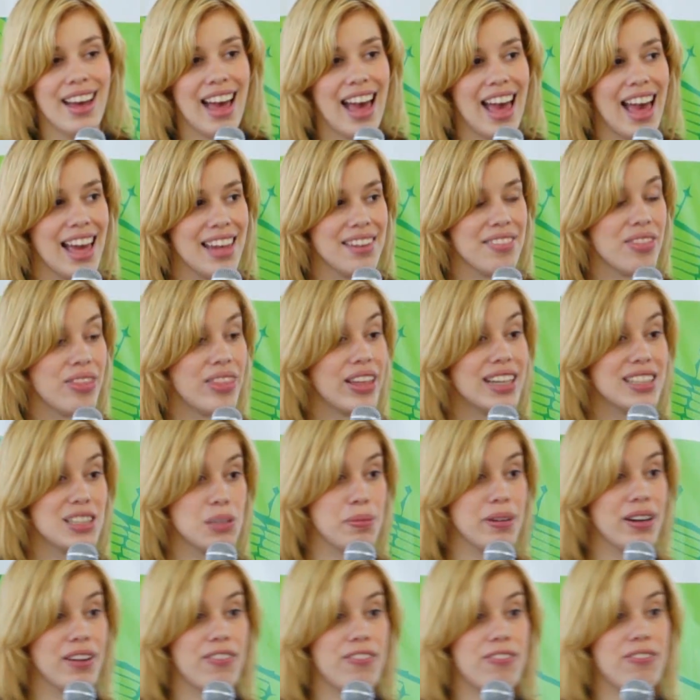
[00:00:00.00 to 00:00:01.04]
And that's
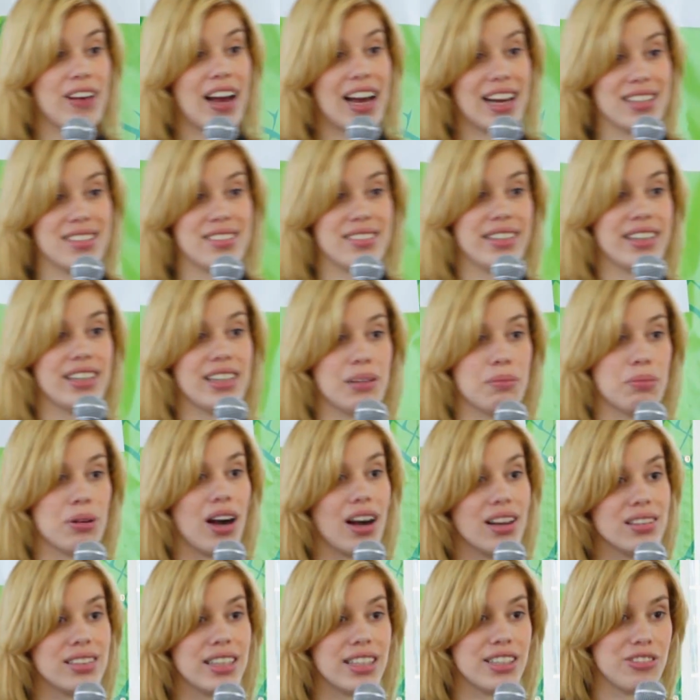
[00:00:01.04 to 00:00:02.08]
been a fascinating
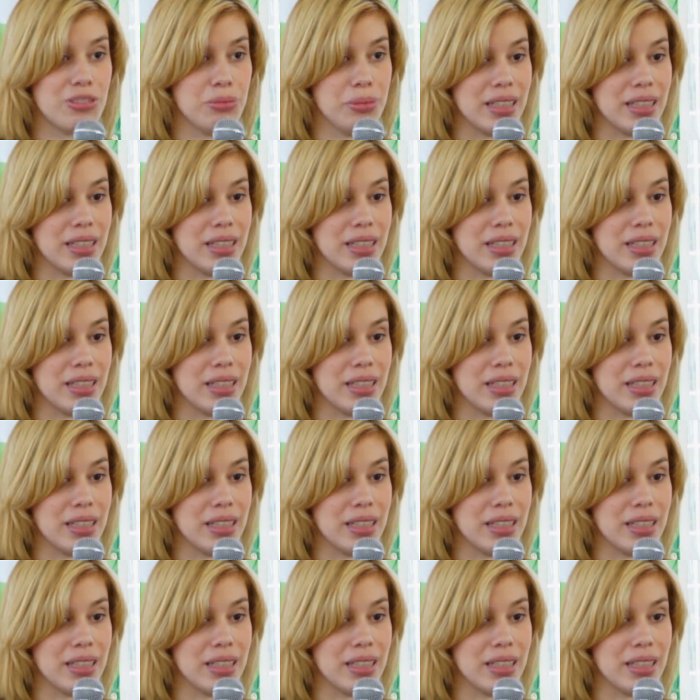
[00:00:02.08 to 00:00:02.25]
process for